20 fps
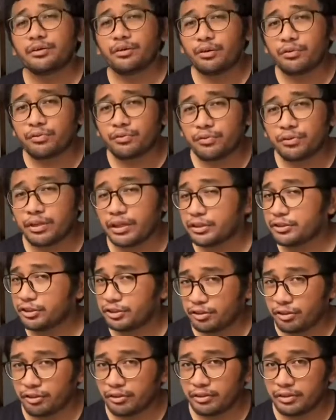through a
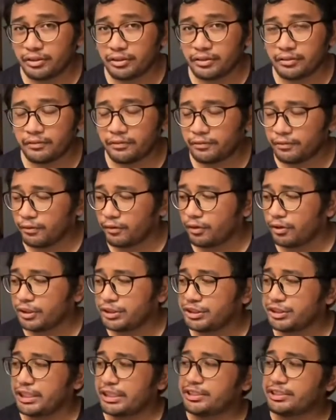tutorial for
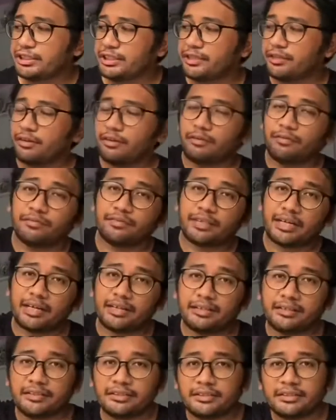changing of
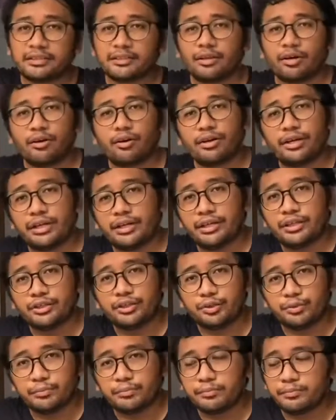tires or inner
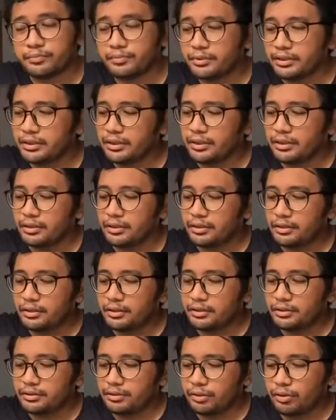tube.
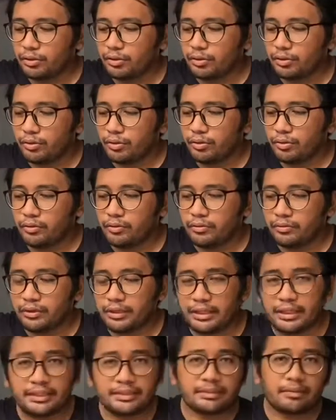So
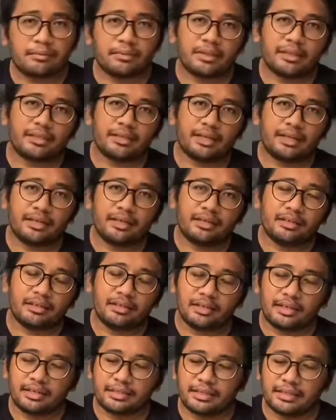it is something that
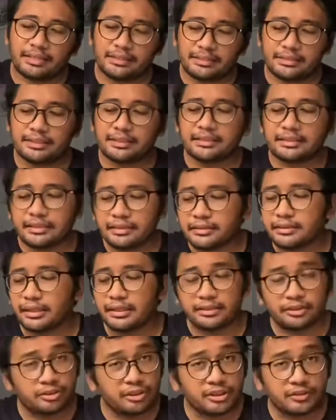I guess is a skill that
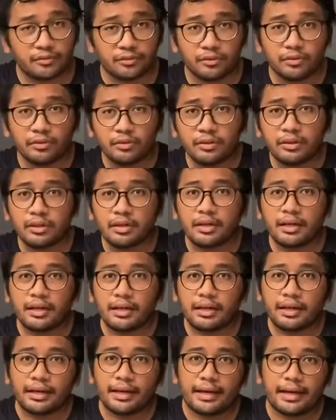is useful,
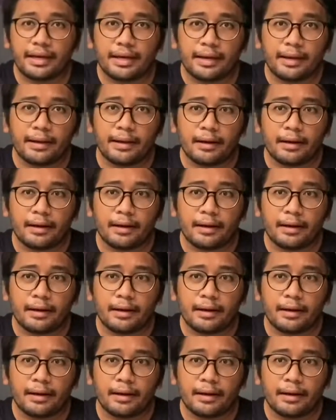and